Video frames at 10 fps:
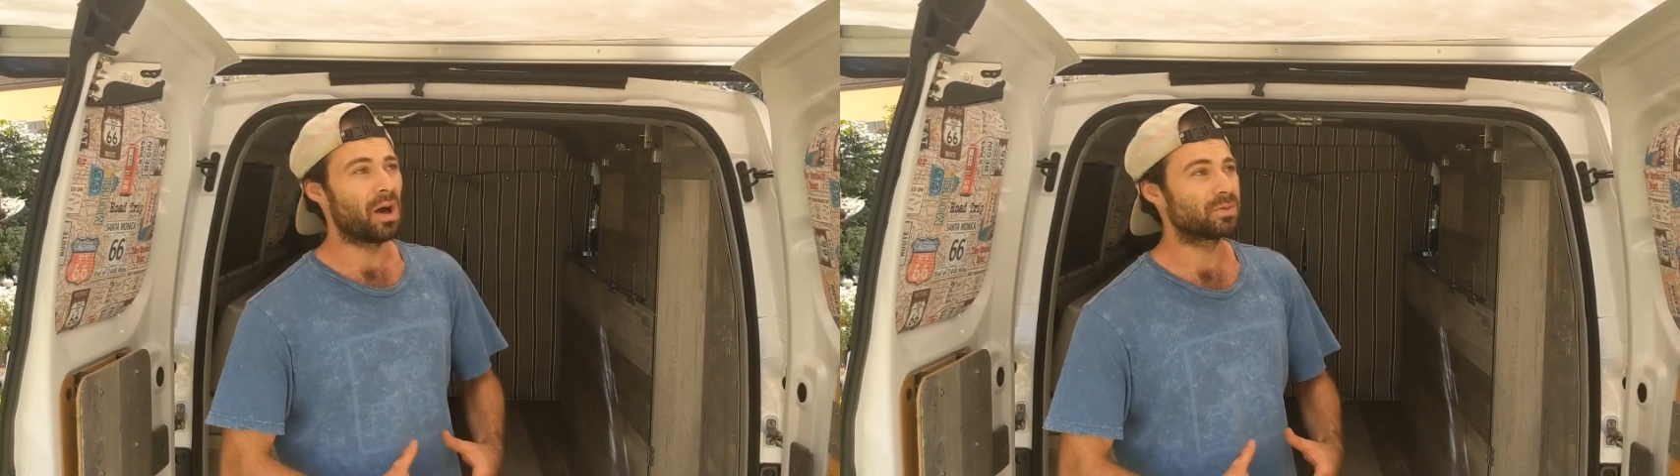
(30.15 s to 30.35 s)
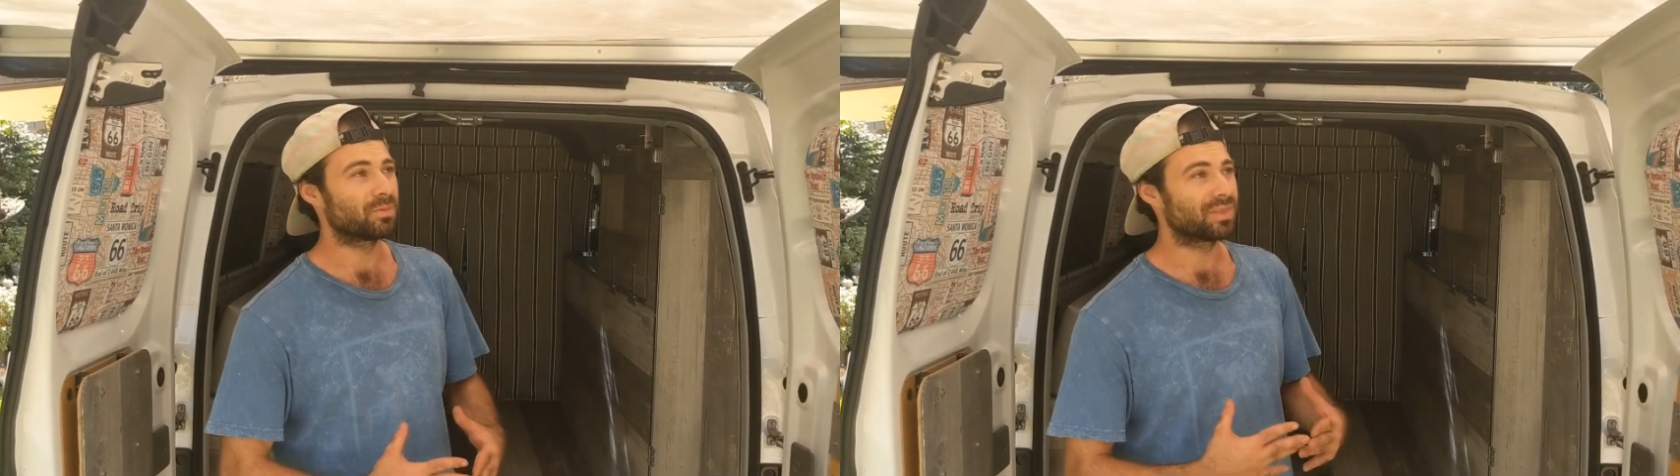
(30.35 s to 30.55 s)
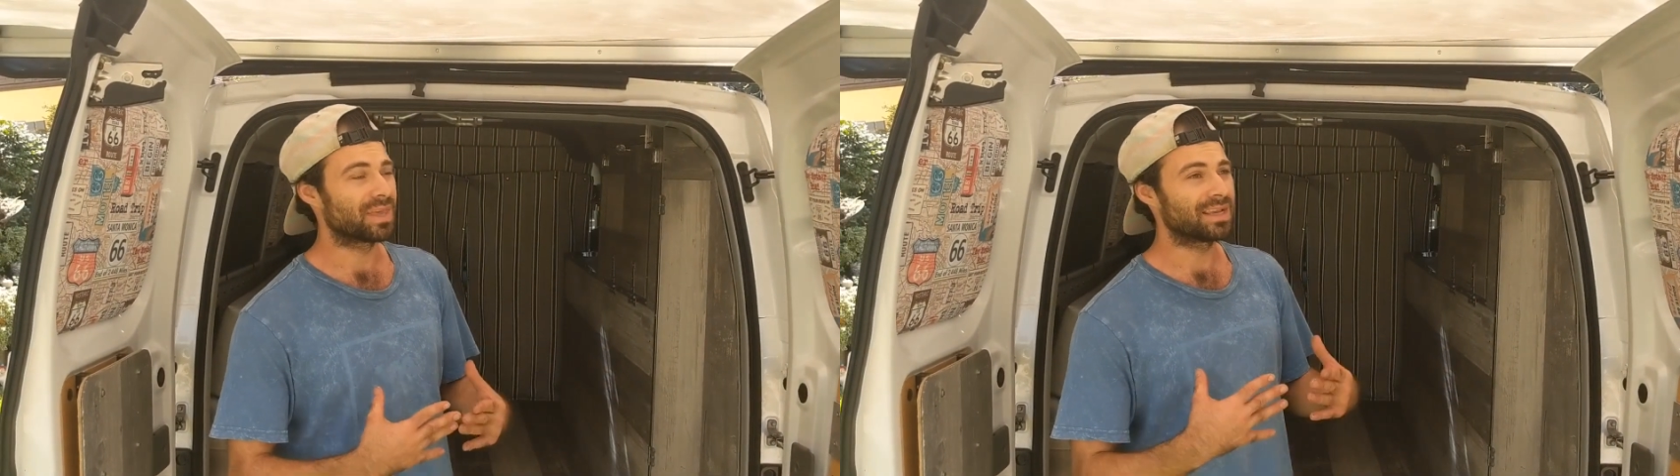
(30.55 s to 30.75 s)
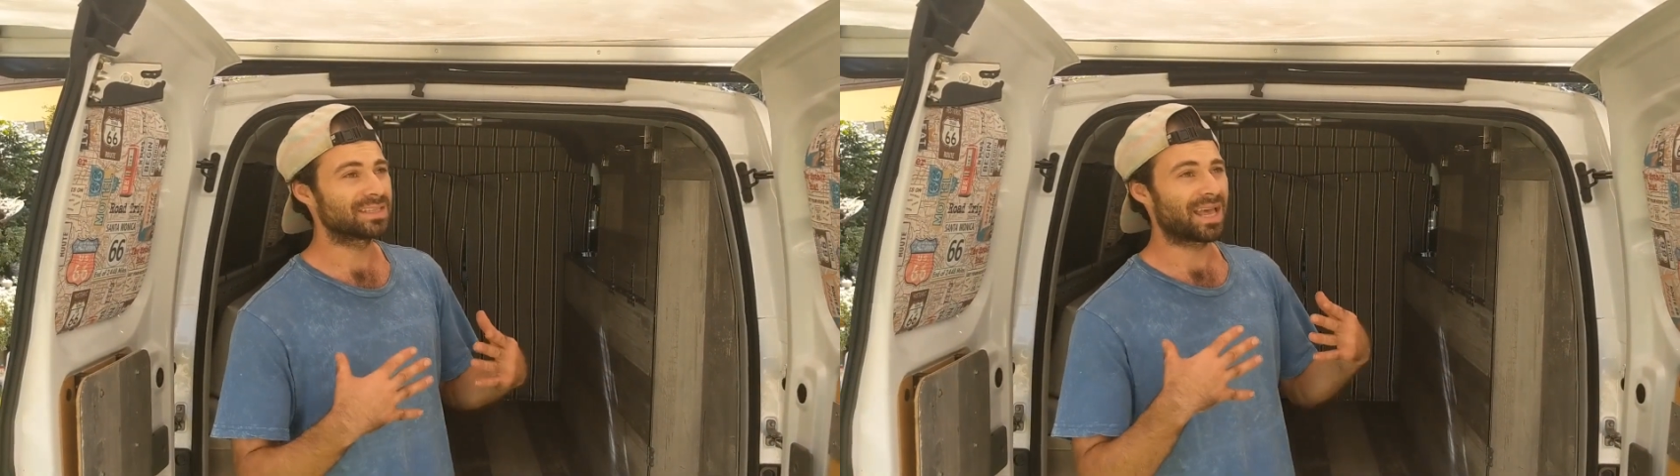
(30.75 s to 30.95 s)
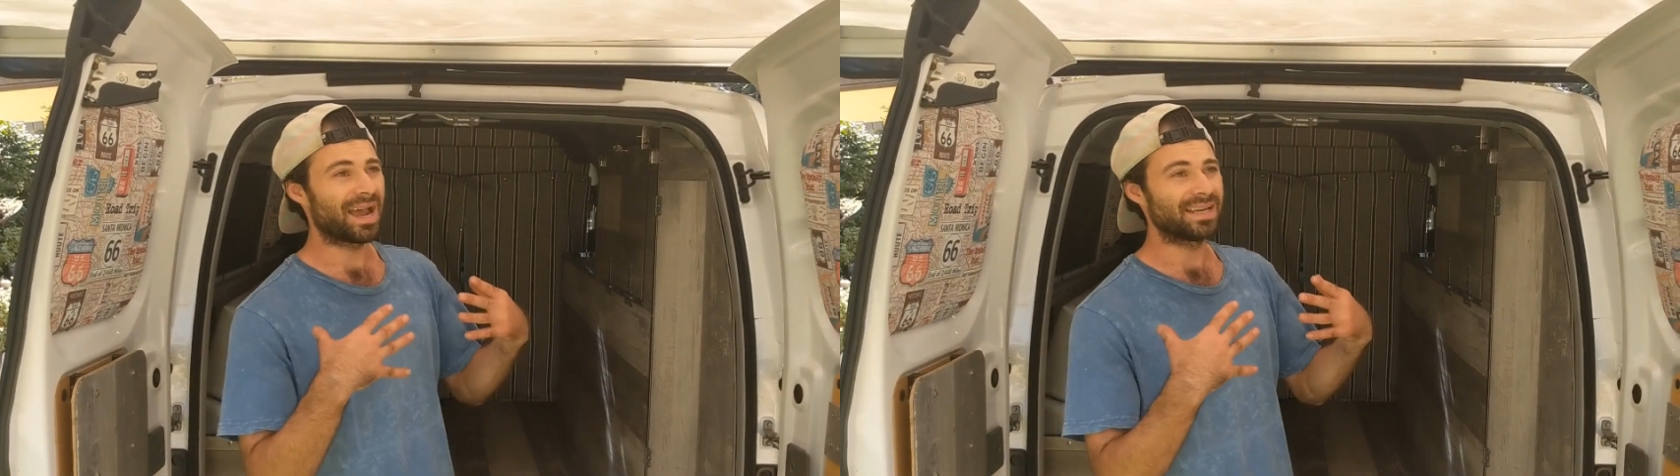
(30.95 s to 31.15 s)
Some
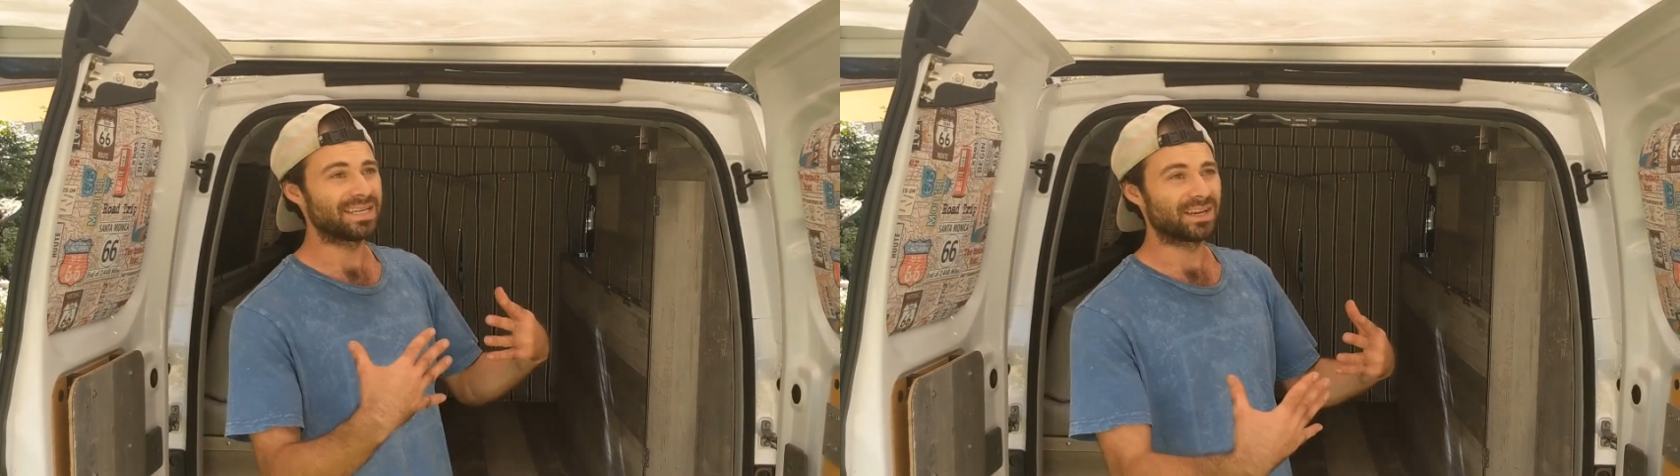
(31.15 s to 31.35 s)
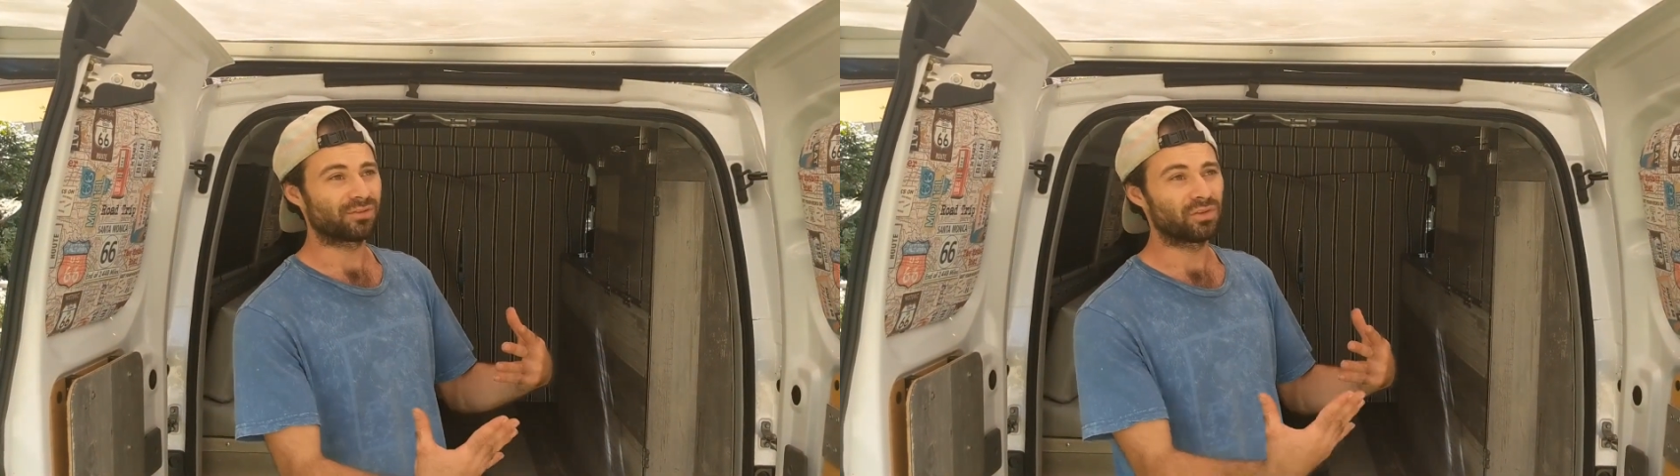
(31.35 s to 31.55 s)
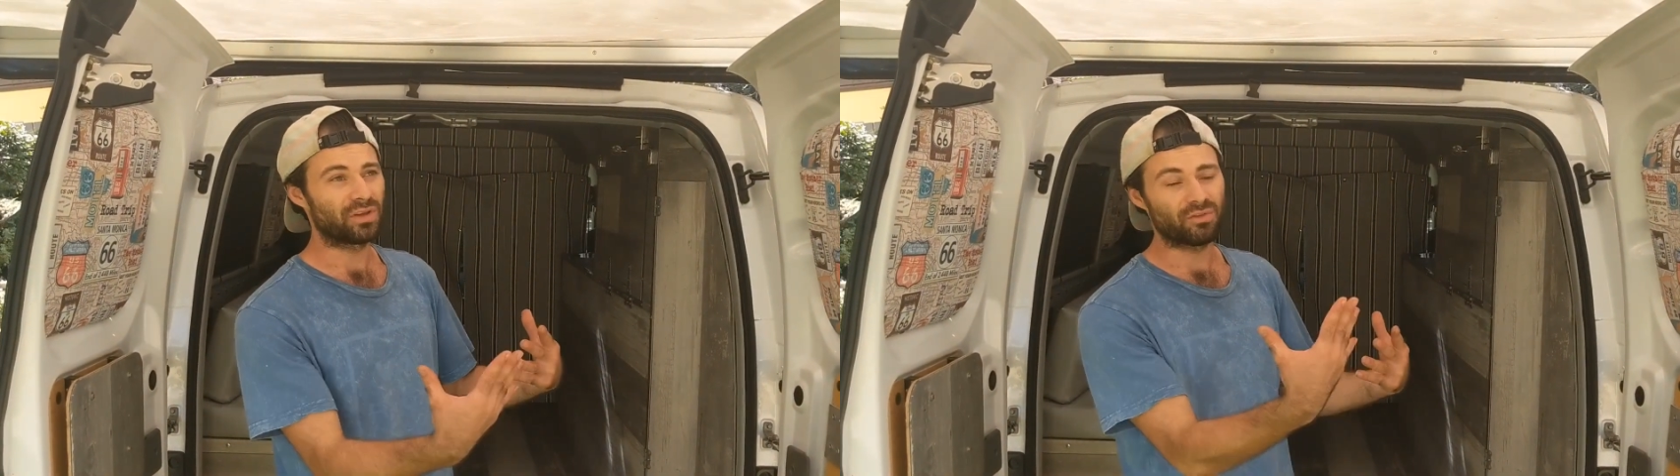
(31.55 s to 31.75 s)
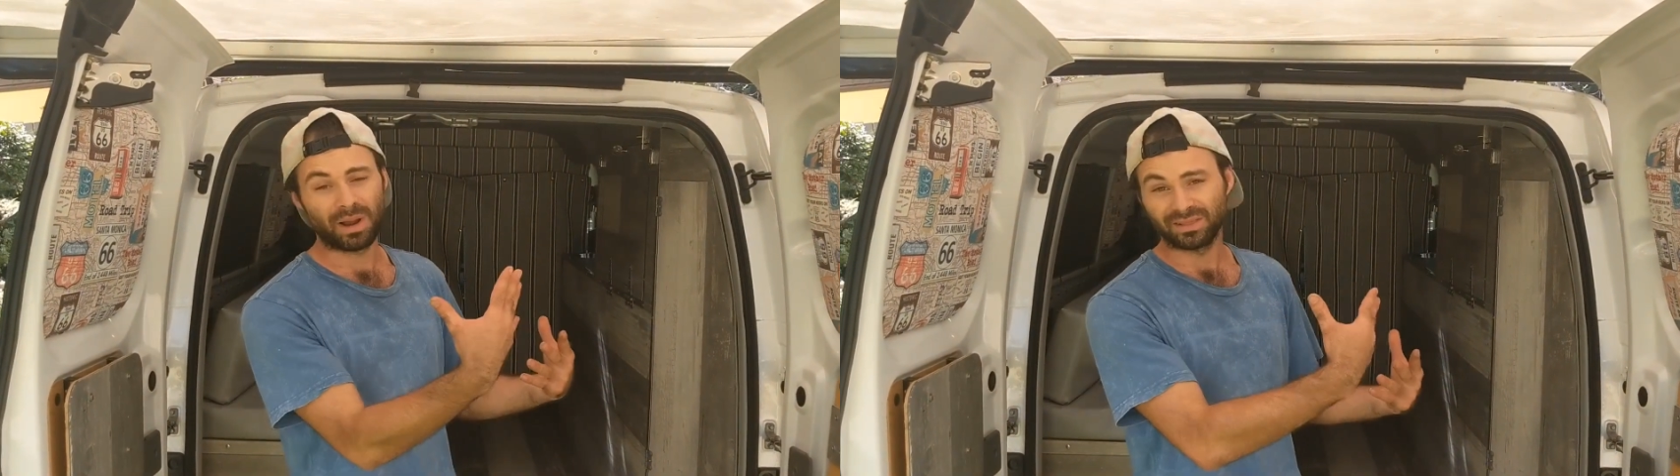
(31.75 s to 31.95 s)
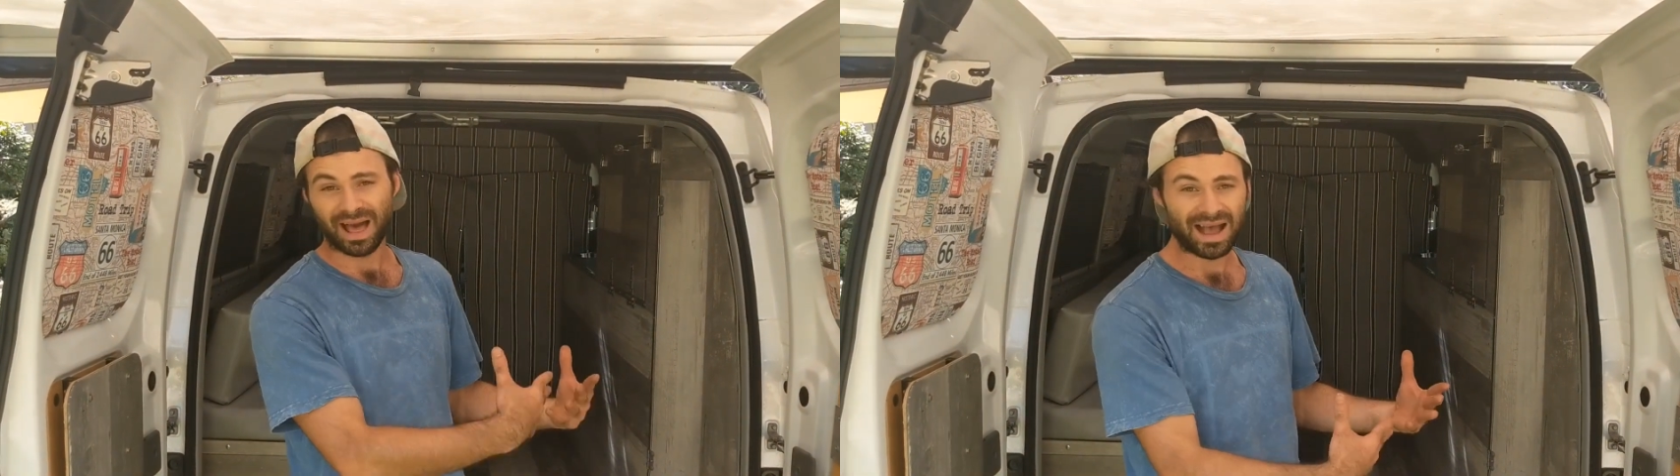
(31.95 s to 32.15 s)
things that I did differently from
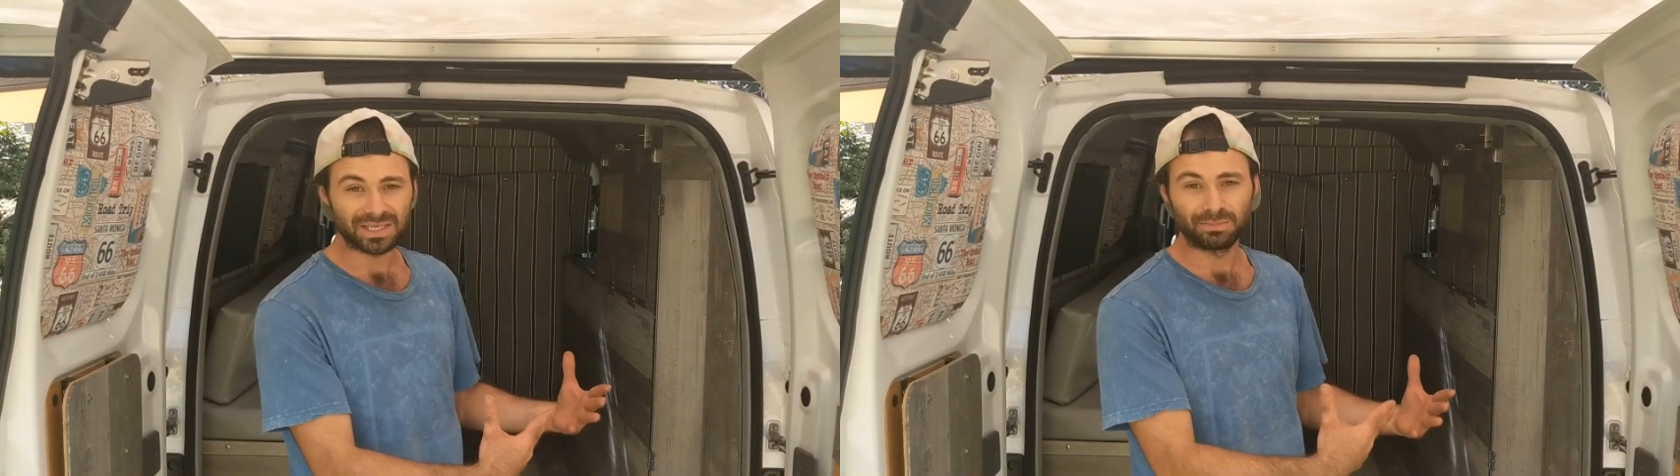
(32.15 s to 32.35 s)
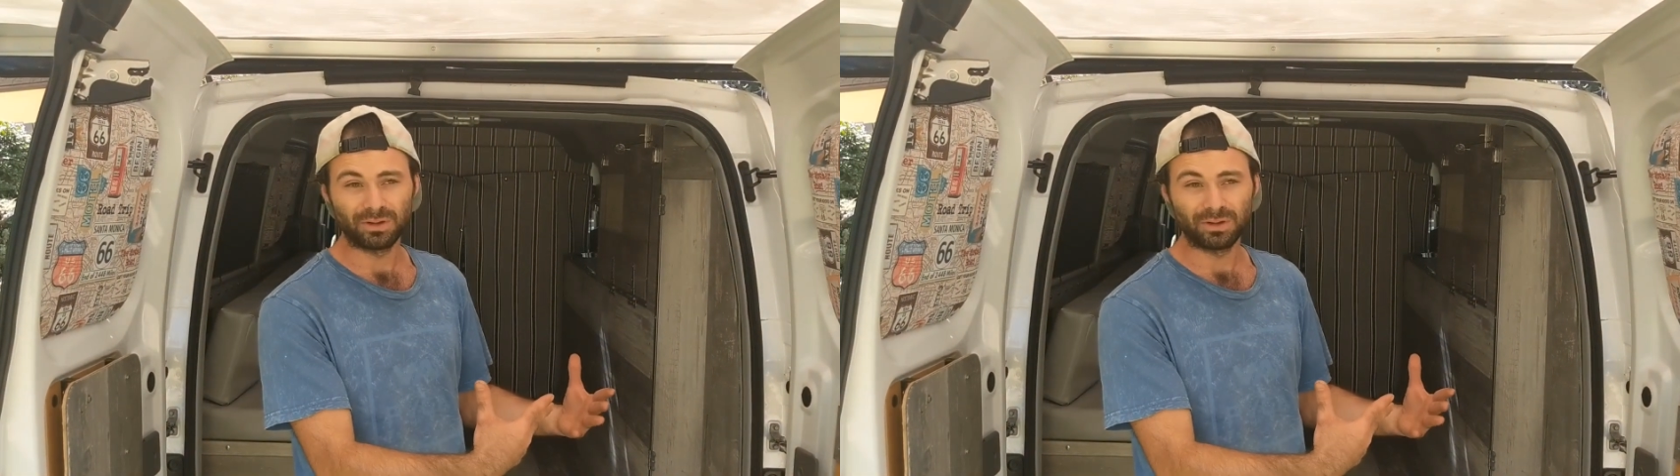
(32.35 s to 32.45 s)
my last